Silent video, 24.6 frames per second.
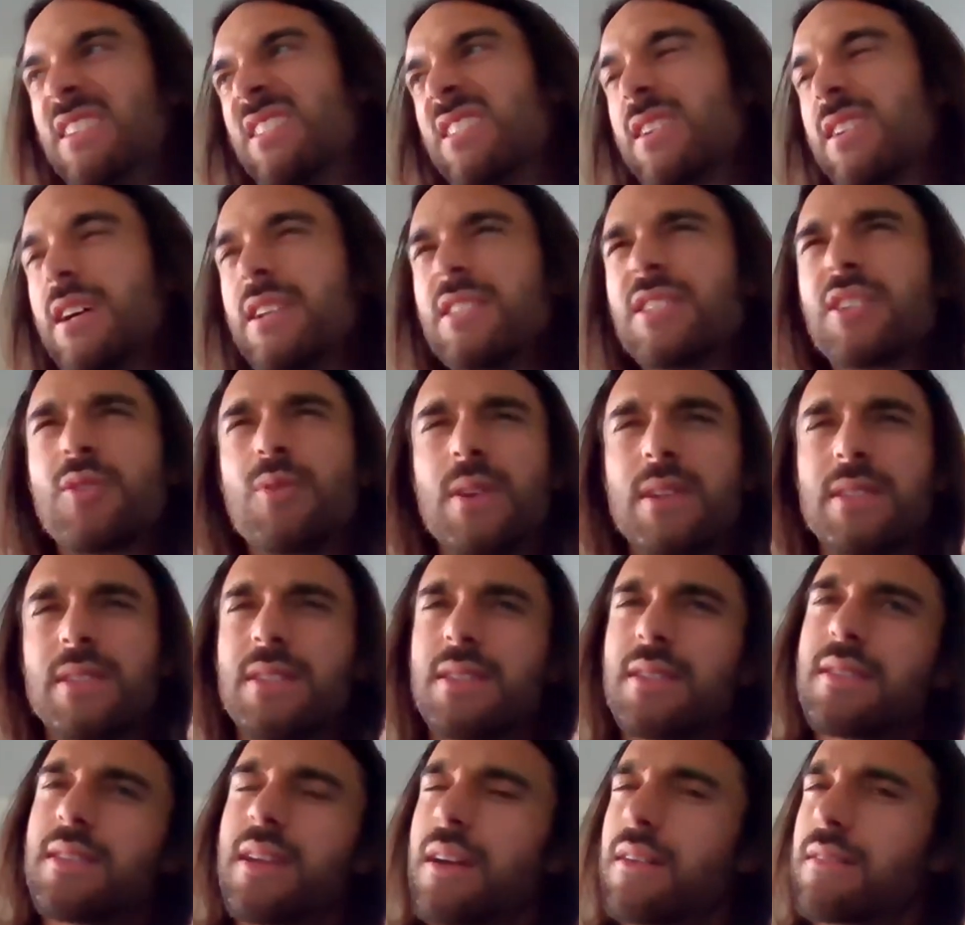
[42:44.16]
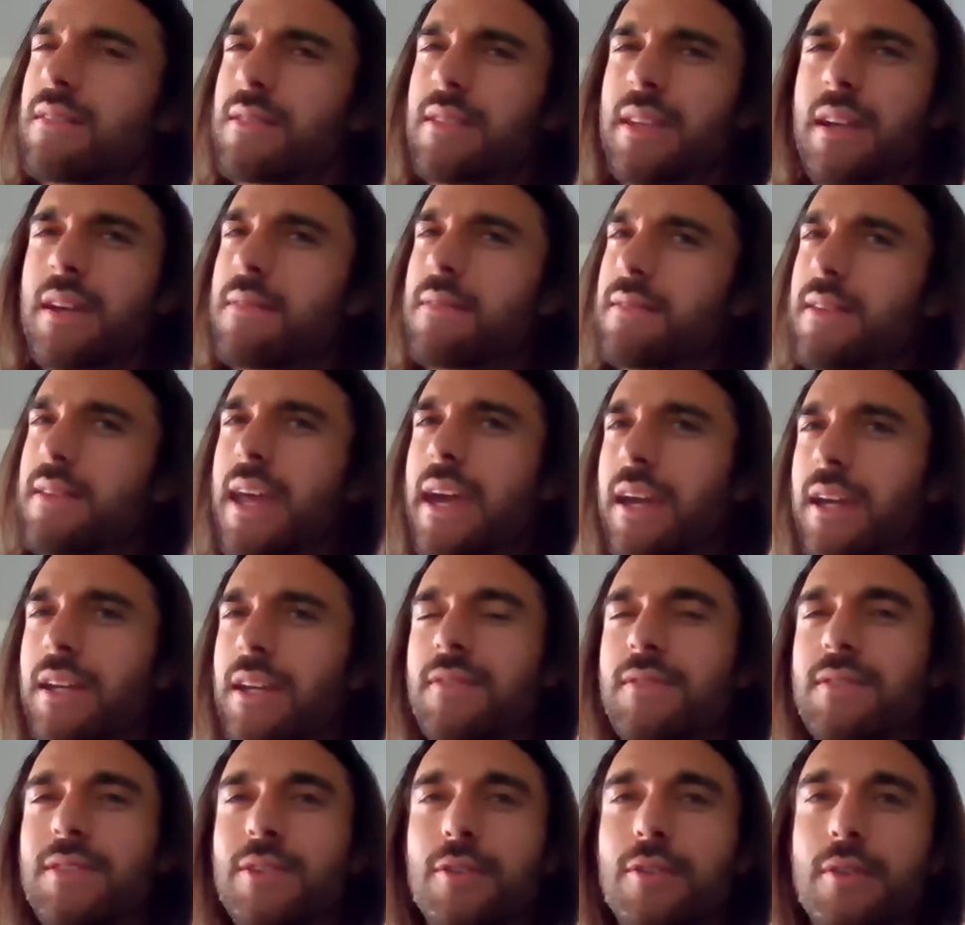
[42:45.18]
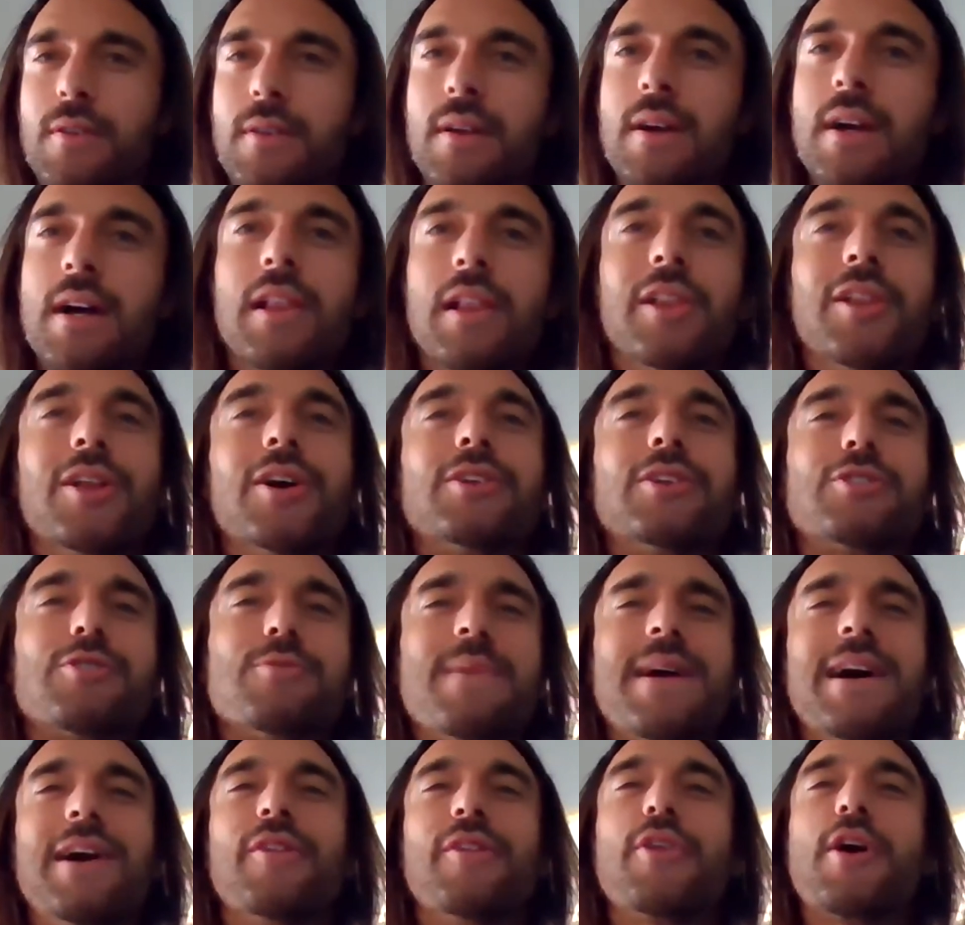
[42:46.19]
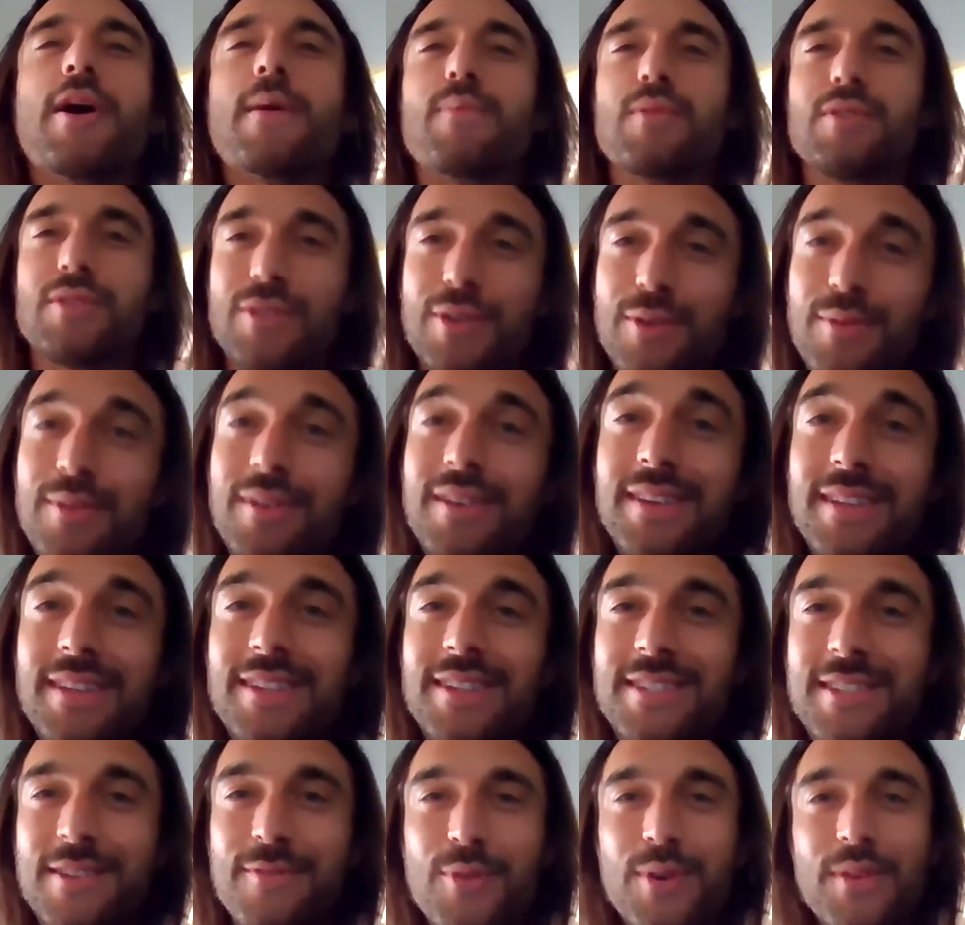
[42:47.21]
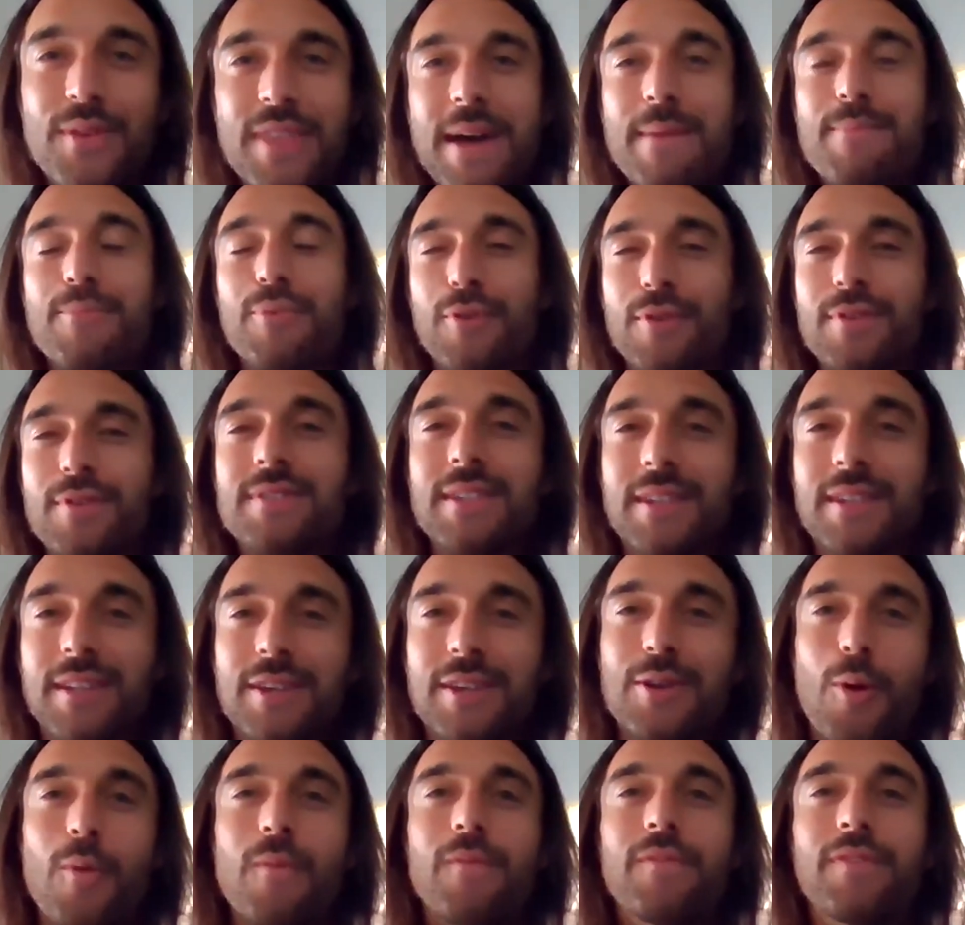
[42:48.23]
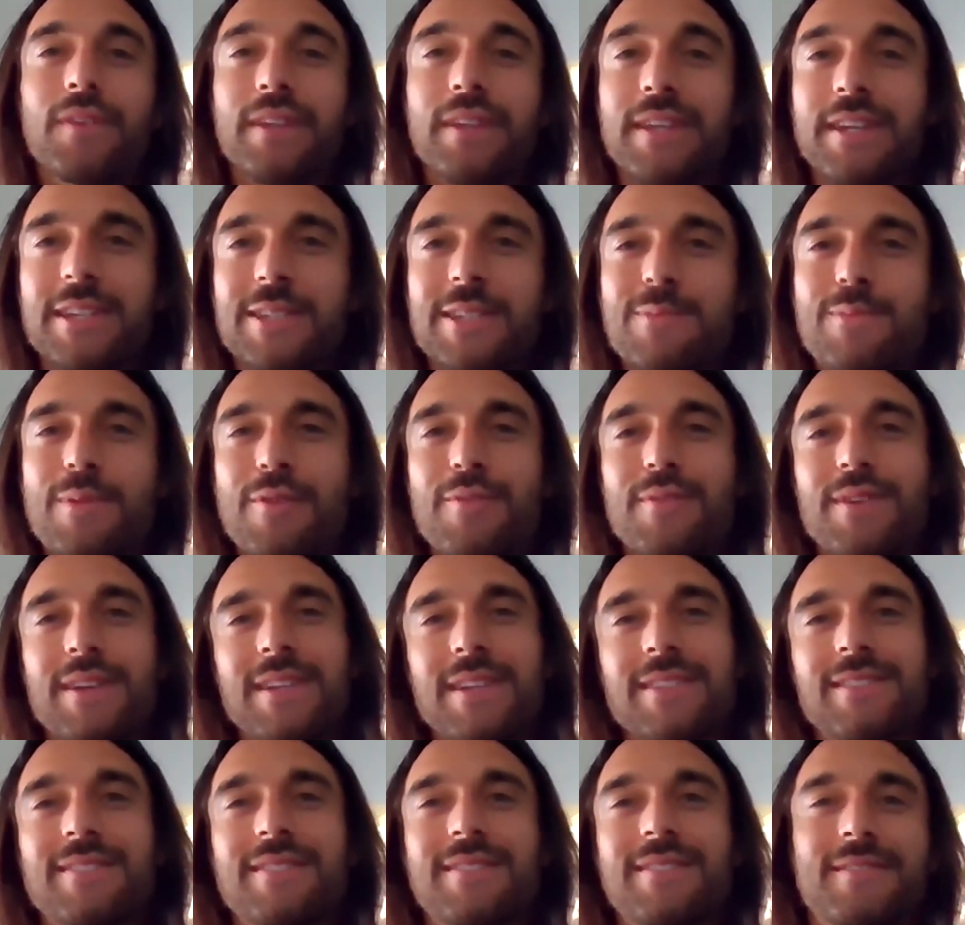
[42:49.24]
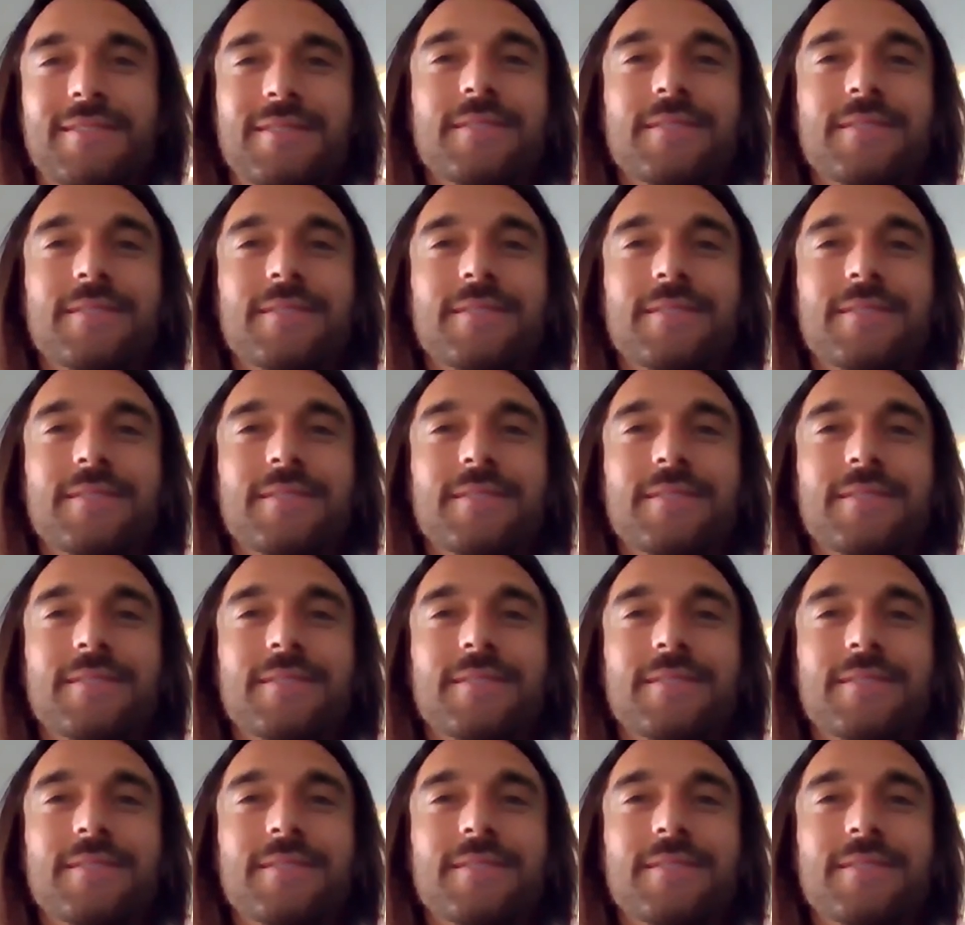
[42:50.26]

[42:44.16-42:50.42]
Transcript: Consequences sounds like a negative turn. Long-term health opportunities of what that person can hopefully experience.